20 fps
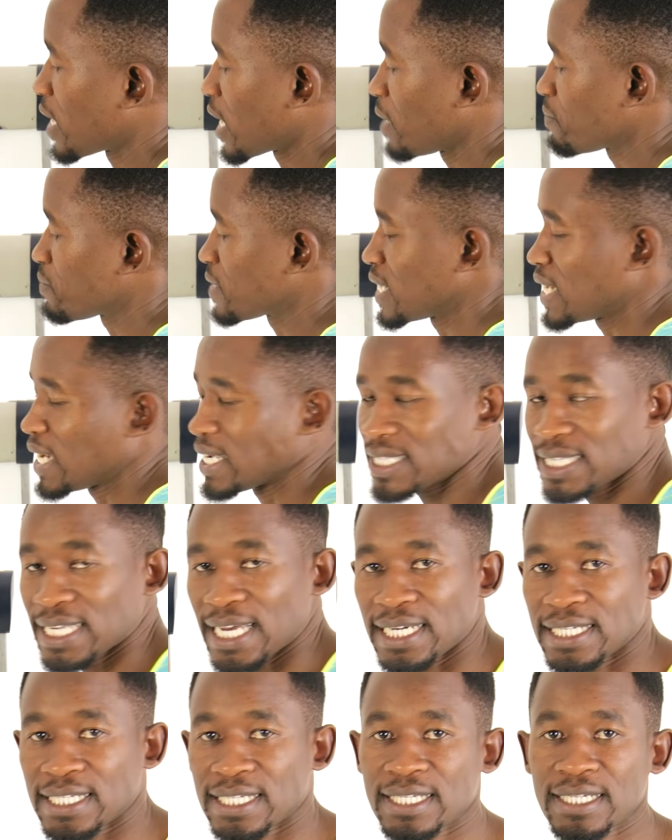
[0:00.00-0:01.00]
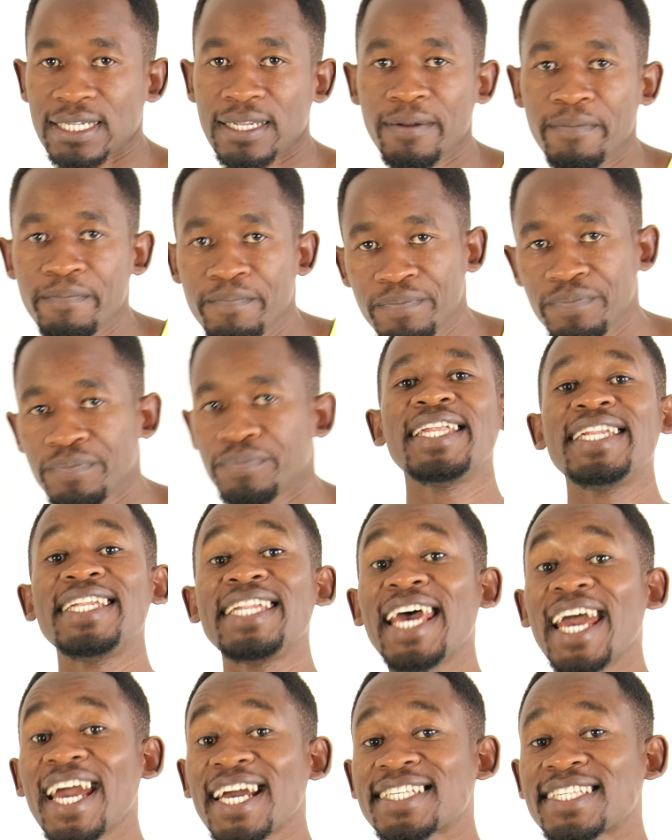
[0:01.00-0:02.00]
reps in a set.
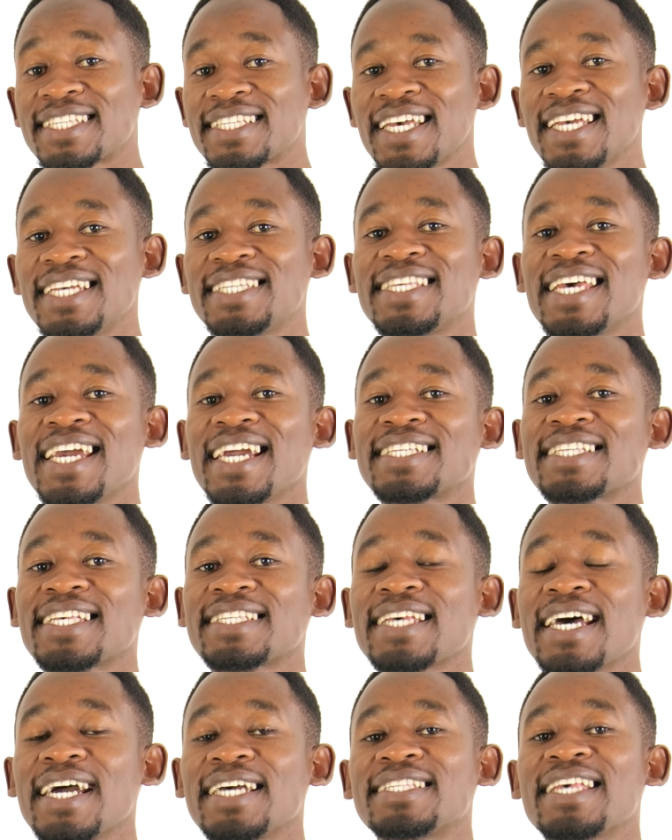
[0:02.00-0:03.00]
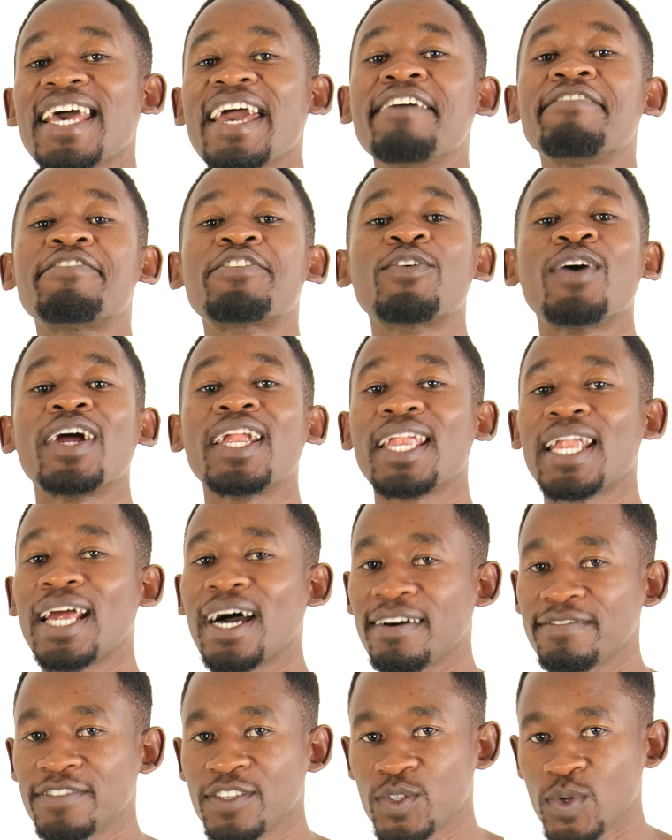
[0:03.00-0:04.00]
Next is the exercise everyone
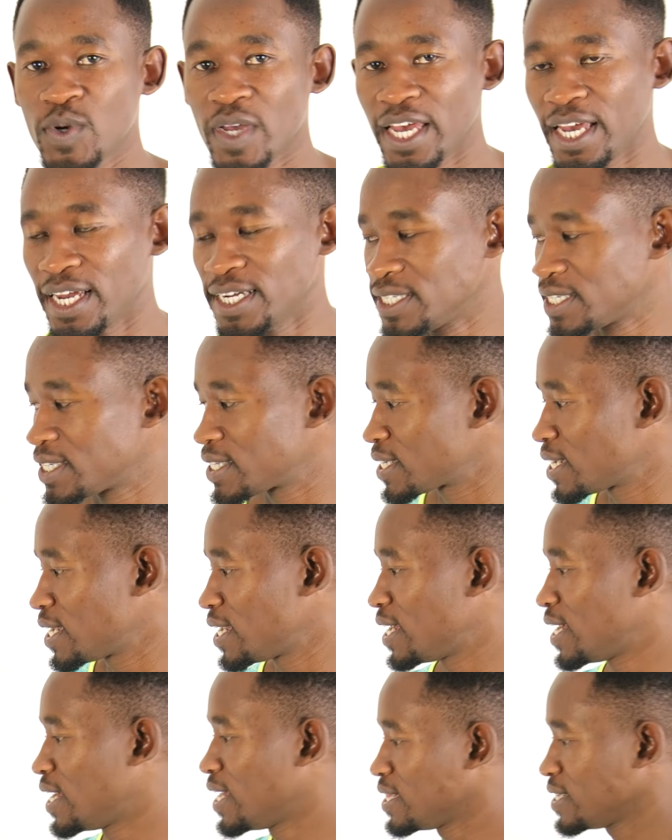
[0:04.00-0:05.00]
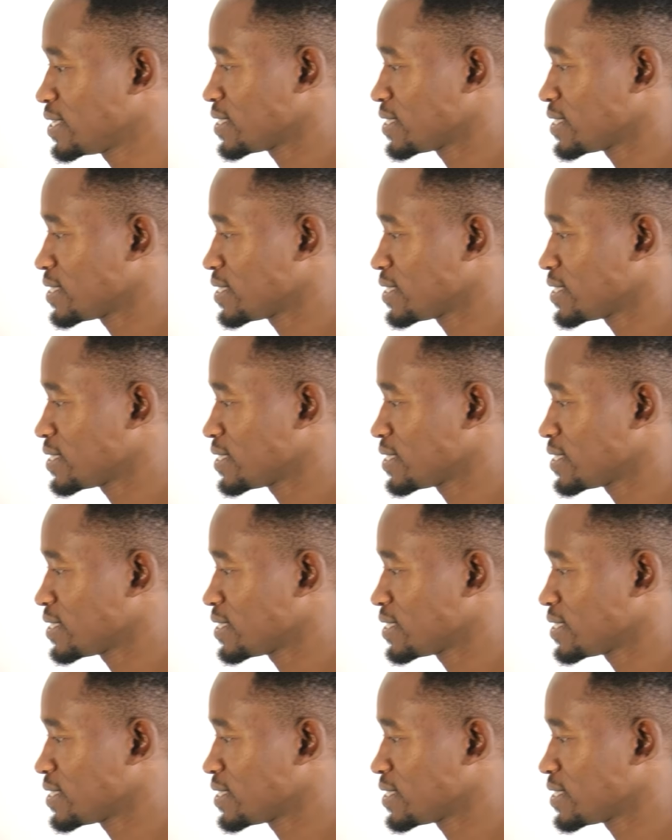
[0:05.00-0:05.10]
loves to hate, and